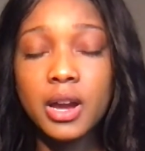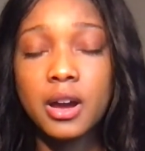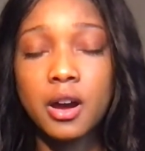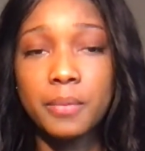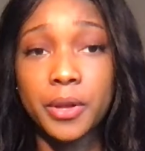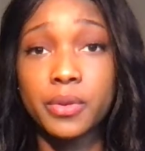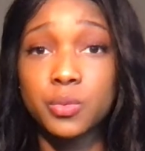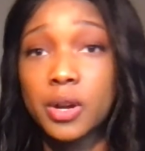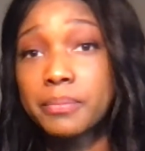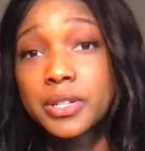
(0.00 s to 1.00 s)
There was
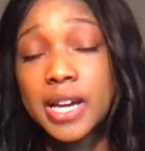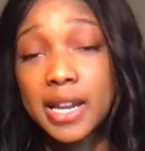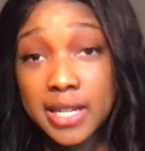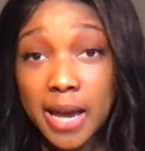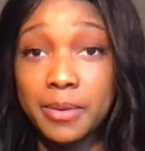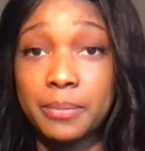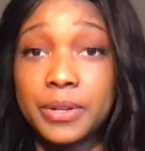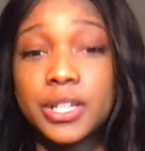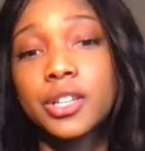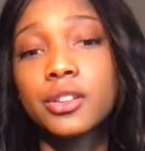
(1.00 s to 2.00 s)
one time in
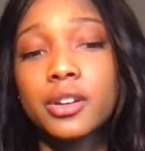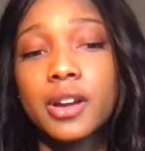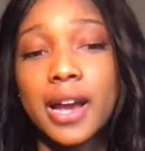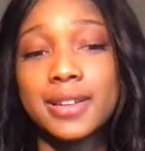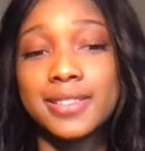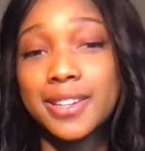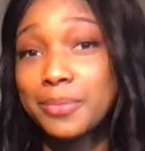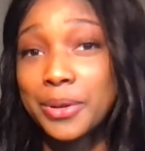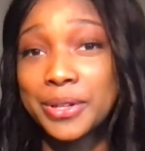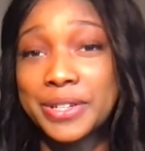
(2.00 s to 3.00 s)
particular, I did
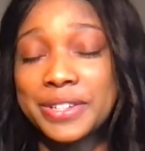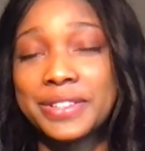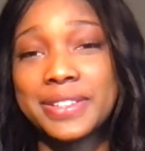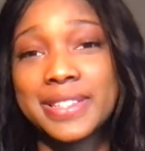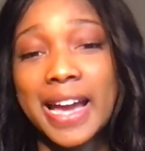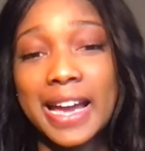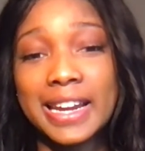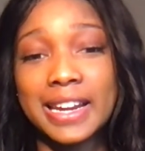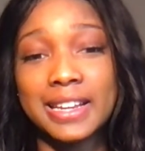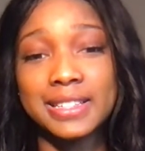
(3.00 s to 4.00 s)
pull her to the side
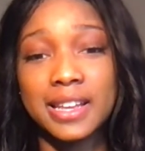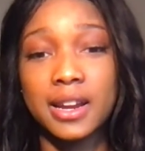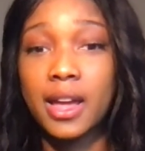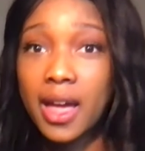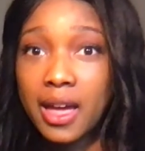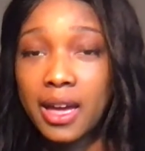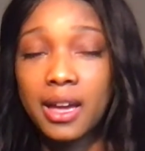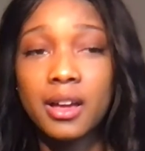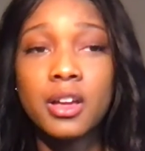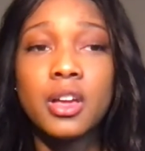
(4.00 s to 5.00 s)
and I said, hey,
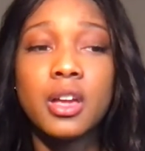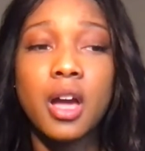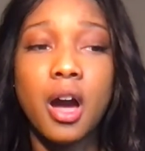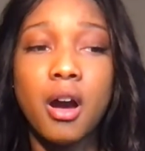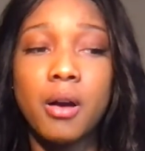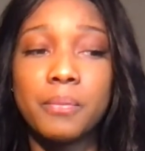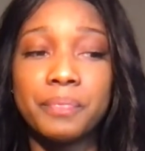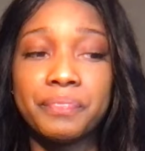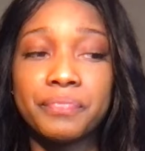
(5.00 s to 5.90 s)
remember,